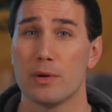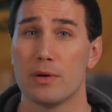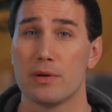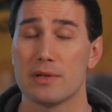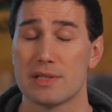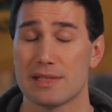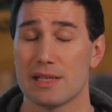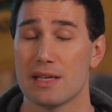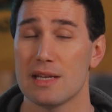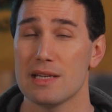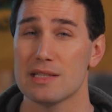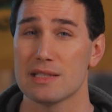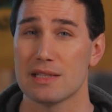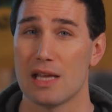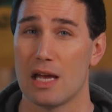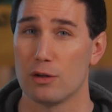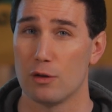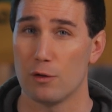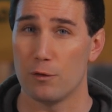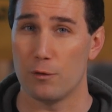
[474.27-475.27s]
burst
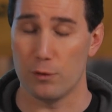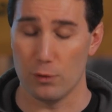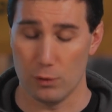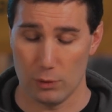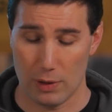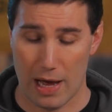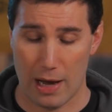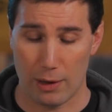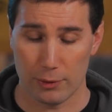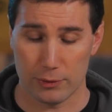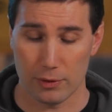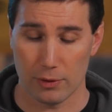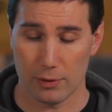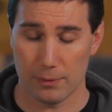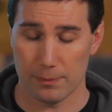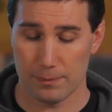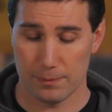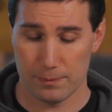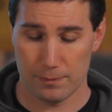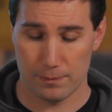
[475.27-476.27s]
instead of full auto.